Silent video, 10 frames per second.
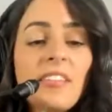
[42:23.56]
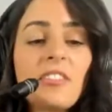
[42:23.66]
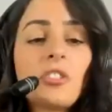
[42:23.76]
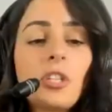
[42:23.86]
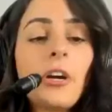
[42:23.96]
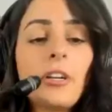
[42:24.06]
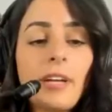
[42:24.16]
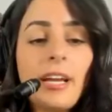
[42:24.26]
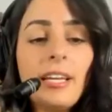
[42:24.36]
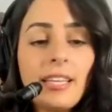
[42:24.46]
the start
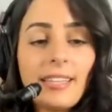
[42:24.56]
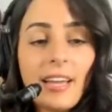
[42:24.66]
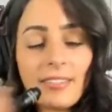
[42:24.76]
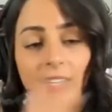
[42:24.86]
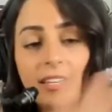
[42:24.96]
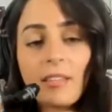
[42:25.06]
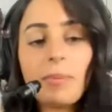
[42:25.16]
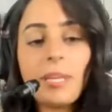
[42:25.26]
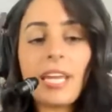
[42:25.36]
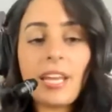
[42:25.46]
right like that yeah. Like the
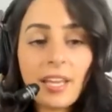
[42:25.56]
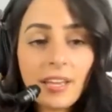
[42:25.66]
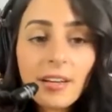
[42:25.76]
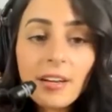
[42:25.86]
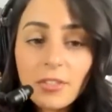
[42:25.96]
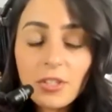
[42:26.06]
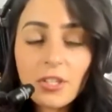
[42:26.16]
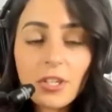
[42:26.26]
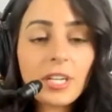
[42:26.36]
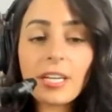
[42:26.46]
beginning of the
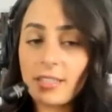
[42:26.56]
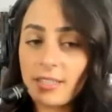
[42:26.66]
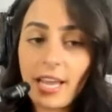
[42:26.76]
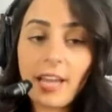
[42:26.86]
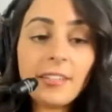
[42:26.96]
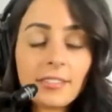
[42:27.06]
journey not the end